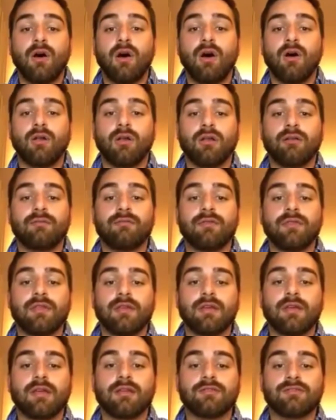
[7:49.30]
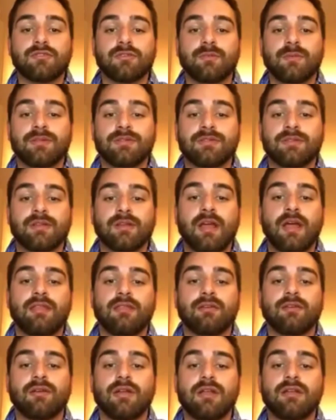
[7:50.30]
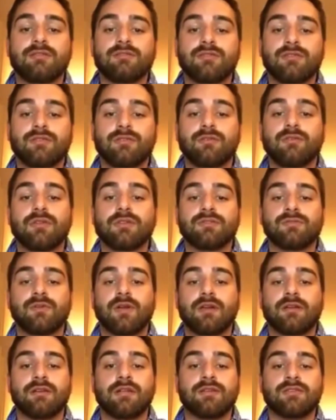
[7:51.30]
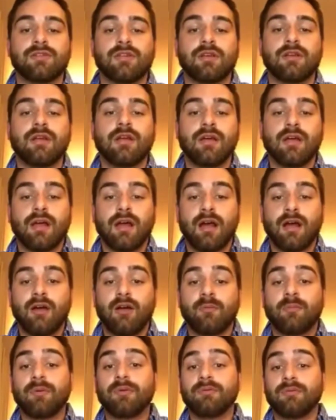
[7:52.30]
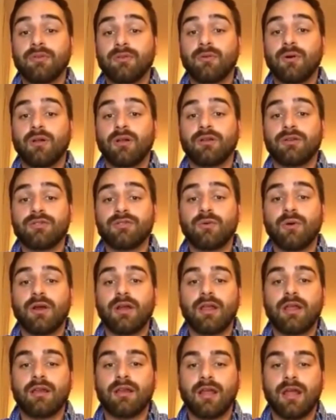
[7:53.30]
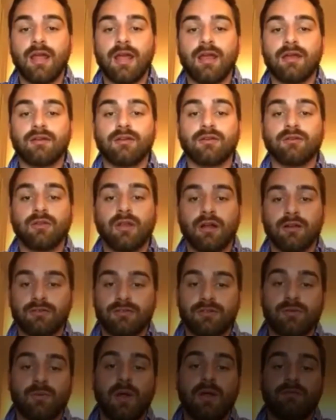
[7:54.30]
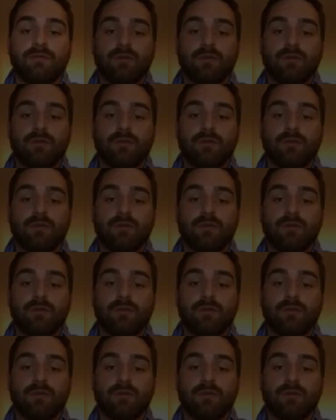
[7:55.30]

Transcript: all of the instruments together into this rendition. I hope you all enjoyed it, and good luck to